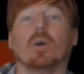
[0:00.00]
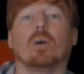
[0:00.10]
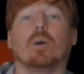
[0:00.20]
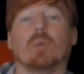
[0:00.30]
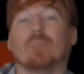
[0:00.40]

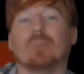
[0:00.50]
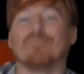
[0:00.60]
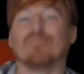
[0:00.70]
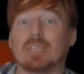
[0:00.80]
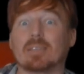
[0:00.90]
Well,
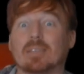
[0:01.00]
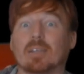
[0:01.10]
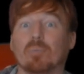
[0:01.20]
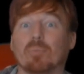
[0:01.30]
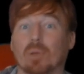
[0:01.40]
this is going to
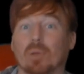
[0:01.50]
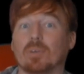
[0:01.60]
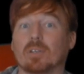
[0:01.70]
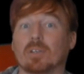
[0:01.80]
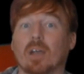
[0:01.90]
blow your
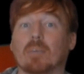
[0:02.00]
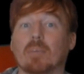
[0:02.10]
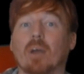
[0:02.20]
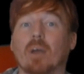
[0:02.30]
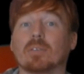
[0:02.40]
tiny
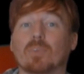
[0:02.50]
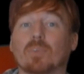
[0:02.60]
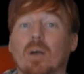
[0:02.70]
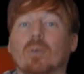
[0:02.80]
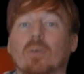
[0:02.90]
minds as
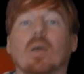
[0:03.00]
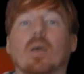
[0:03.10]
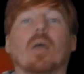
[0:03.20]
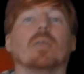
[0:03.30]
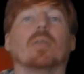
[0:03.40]
well.
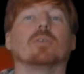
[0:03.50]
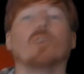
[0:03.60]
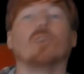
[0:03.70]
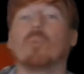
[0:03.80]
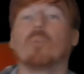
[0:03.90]
There's
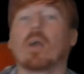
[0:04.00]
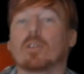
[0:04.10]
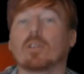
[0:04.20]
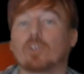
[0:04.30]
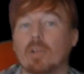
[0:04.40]
no
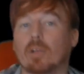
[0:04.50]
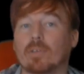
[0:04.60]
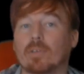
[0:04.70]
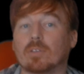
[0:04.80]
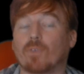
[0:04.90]
biological
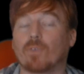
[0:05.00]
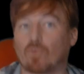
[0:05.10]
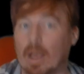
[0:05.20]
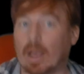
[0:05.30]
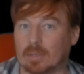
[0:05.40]
evidence for
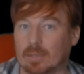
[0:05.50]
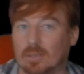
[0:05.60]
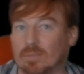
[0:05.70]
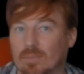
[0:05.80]
race.